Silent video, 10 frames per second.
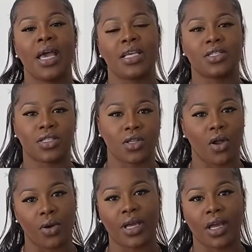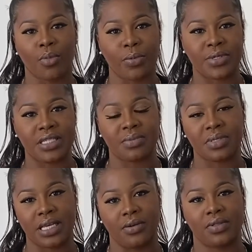is to start looking at properties
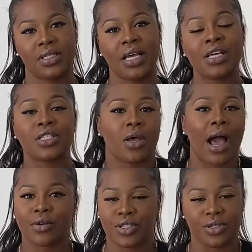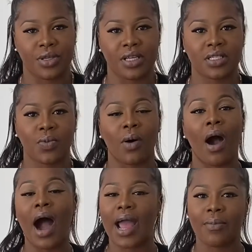themselves. So how do you do this? Well, I